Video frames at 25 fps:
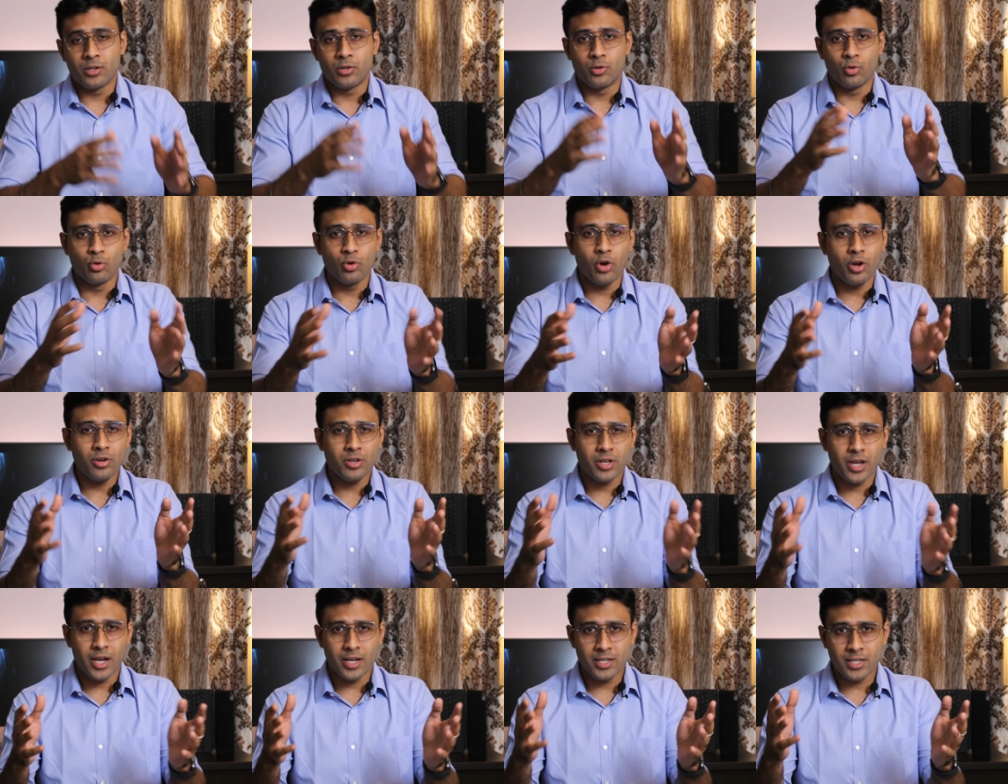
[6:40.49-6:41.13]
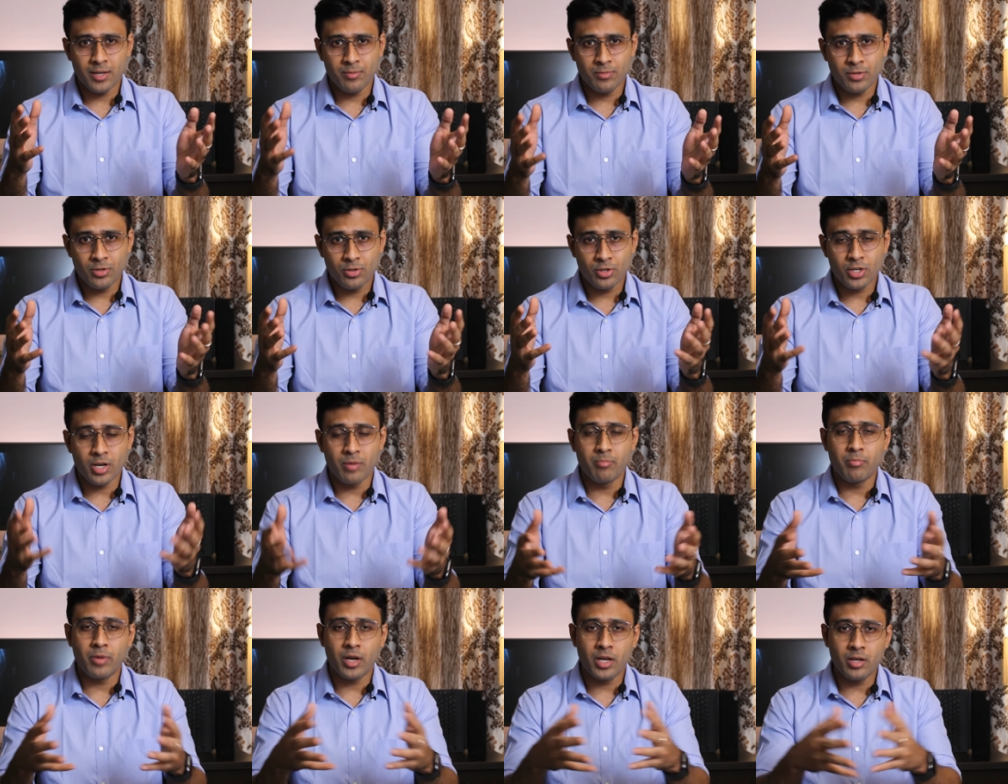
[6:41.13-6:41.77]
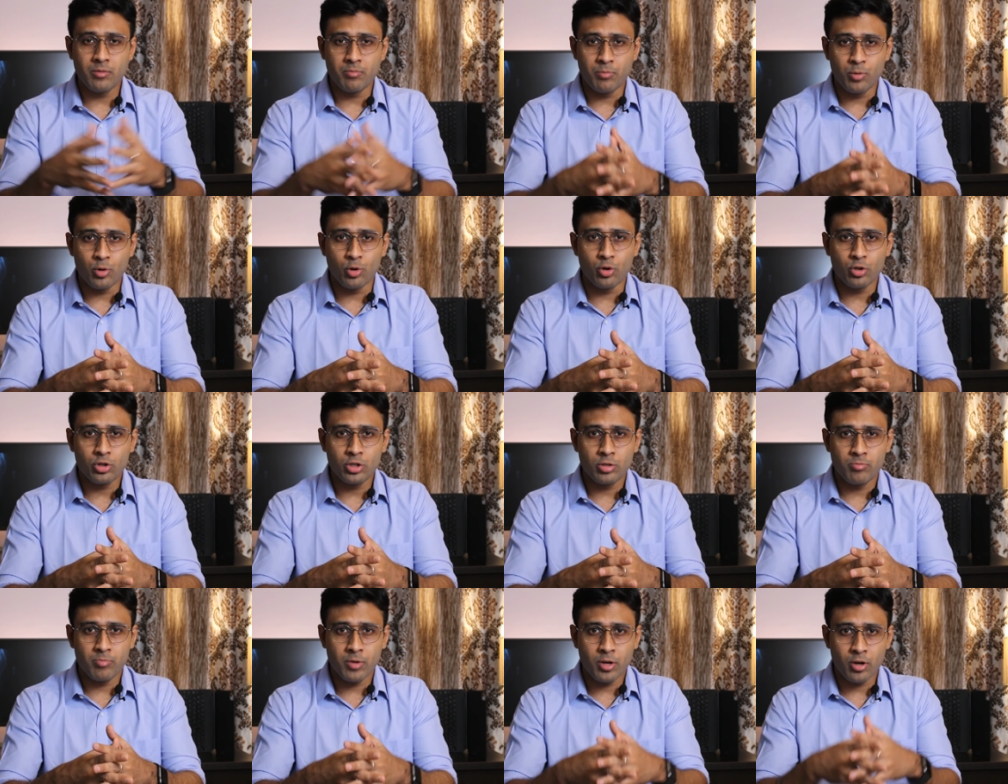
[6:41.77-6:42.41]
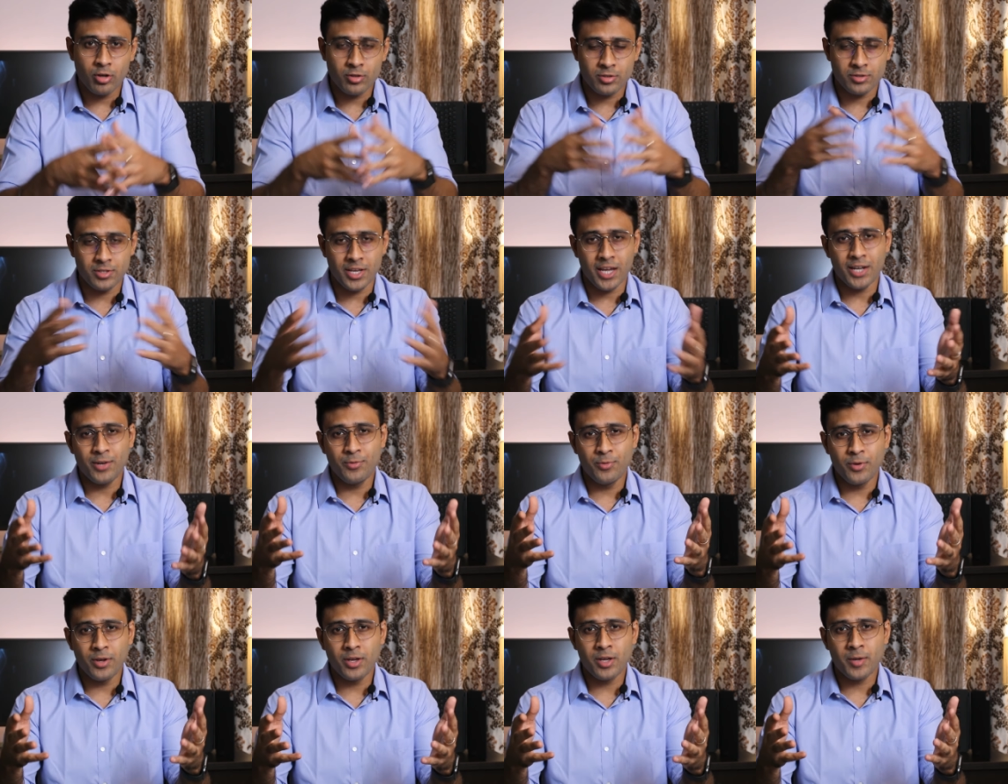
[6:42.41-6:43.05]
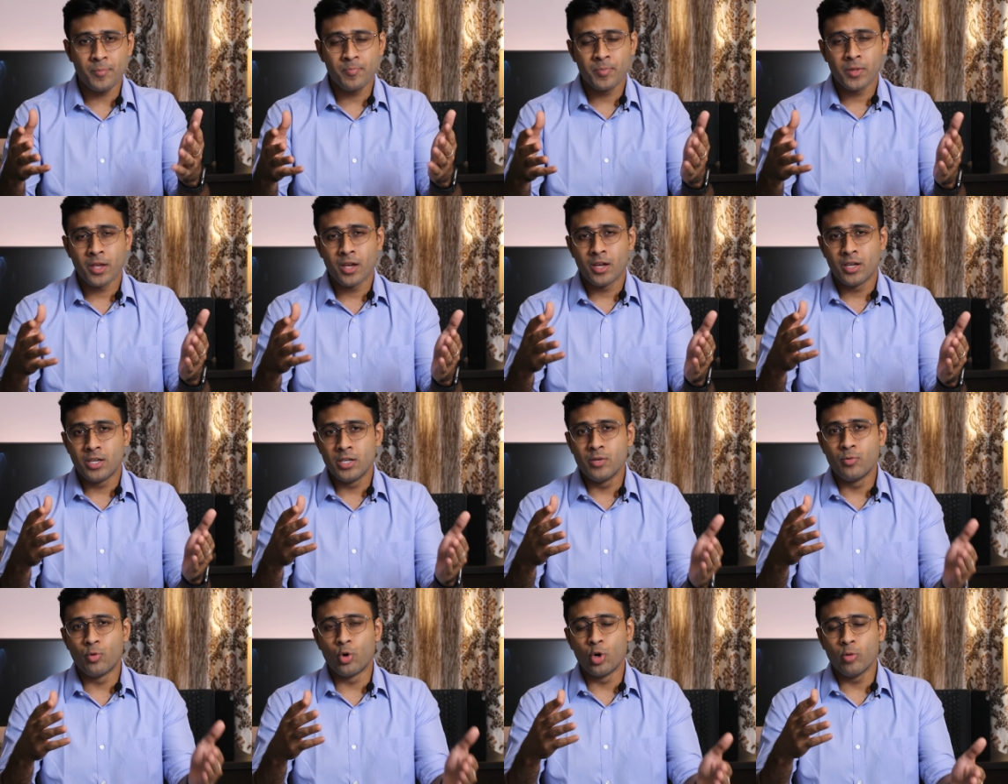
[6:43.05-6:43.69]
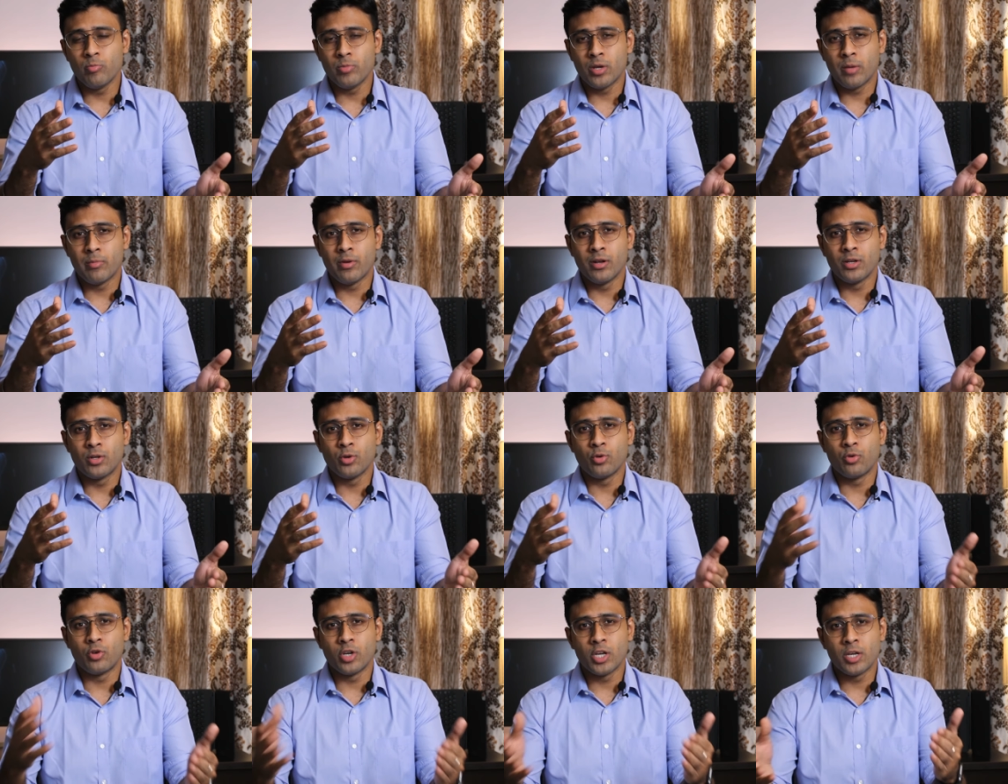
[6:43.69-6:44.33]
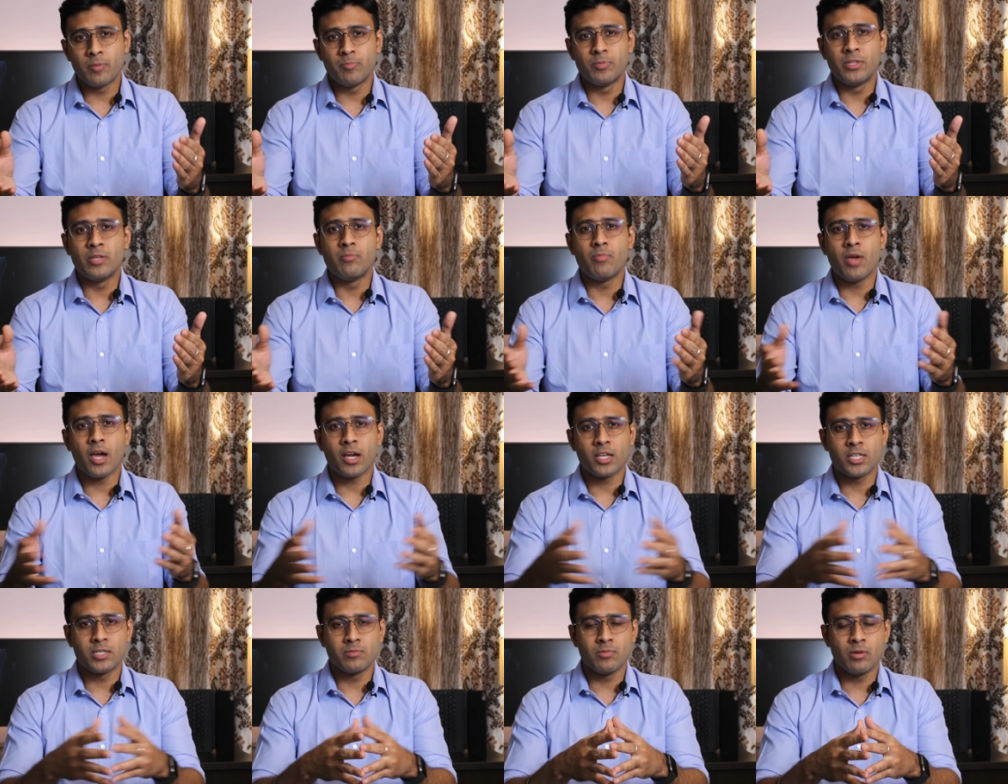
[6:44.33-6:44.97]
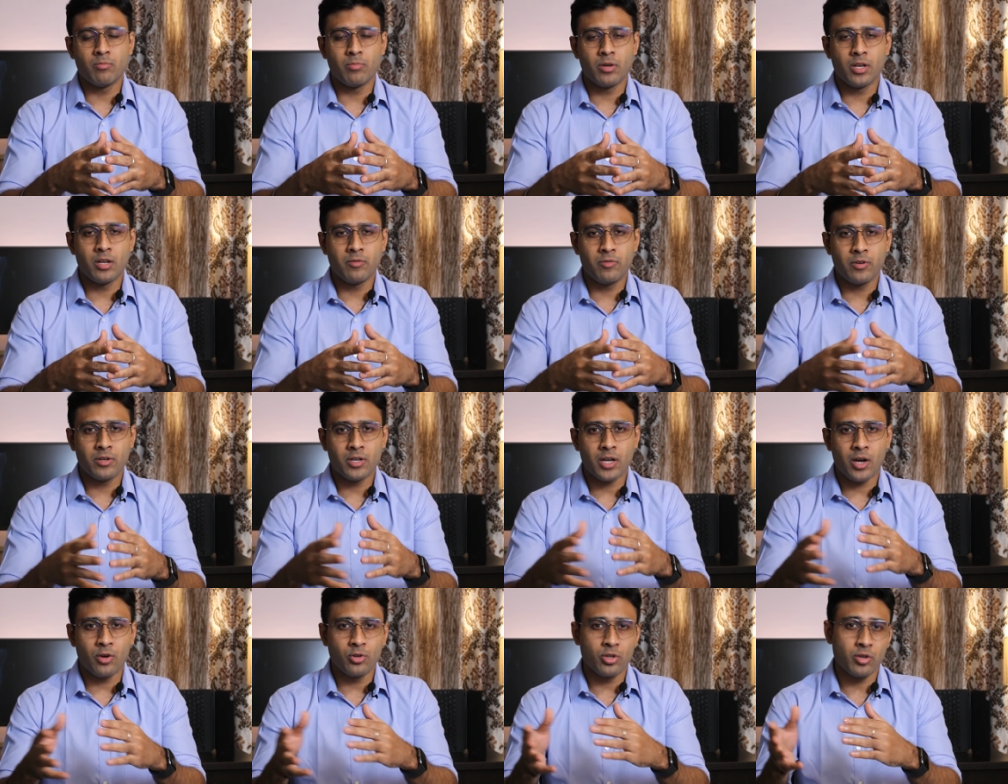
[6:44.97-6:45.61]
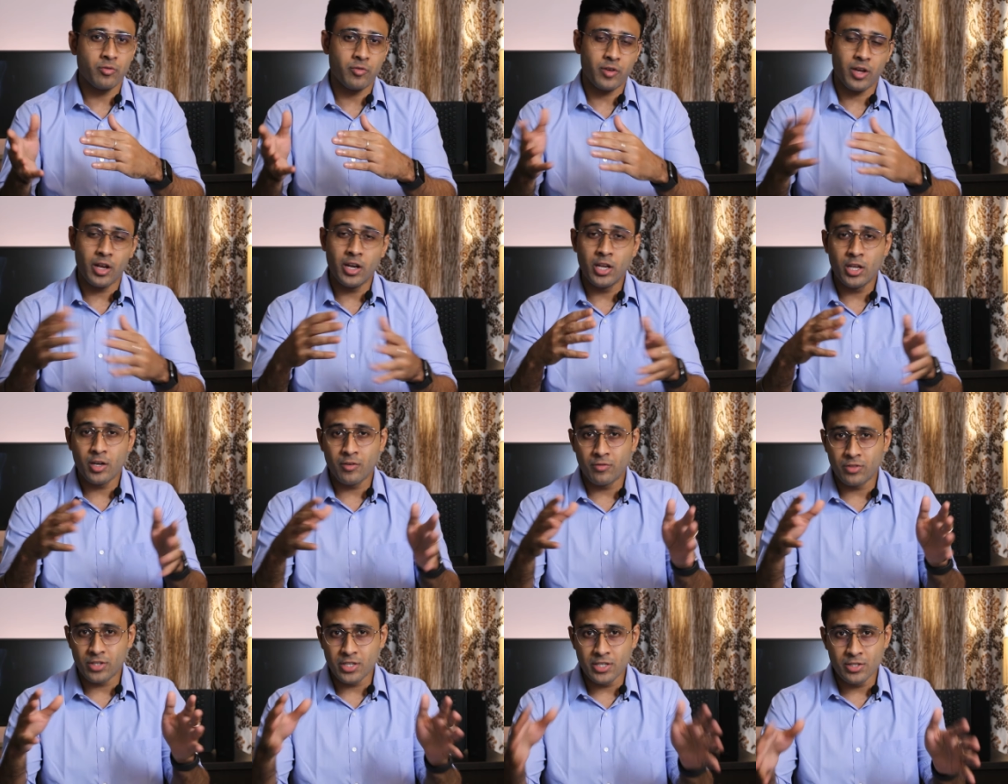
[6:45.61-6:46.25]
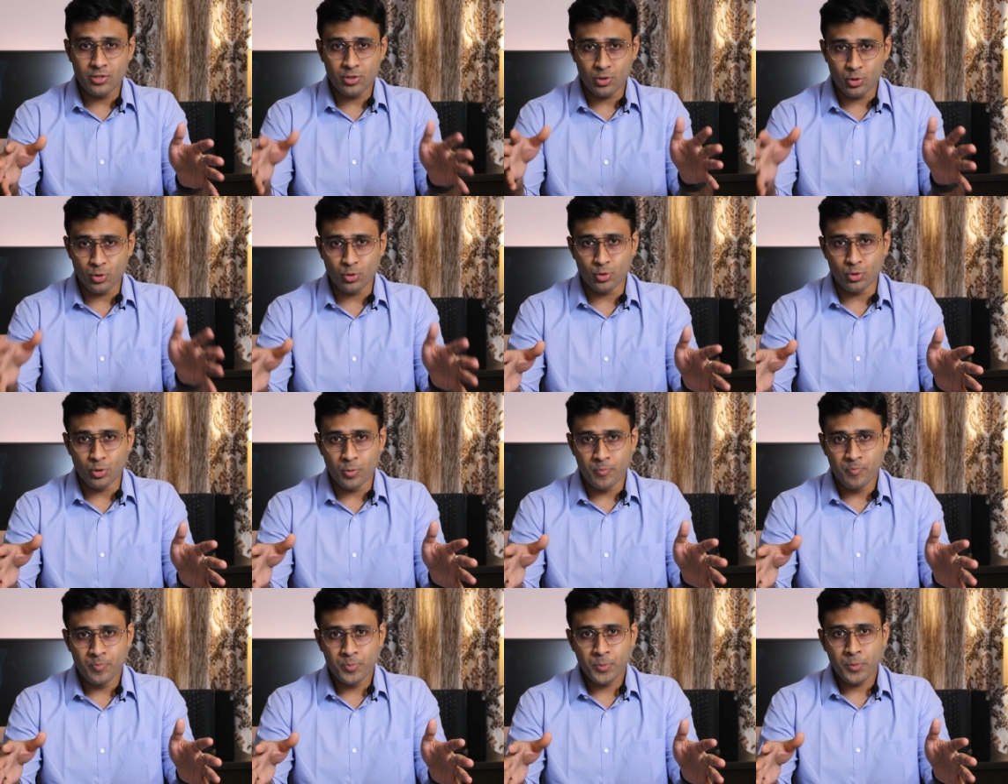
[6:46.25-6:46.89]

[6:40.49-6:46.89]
Do not attempt to combine both because that way you won't be able to reap the maximum benefit out of any of these two.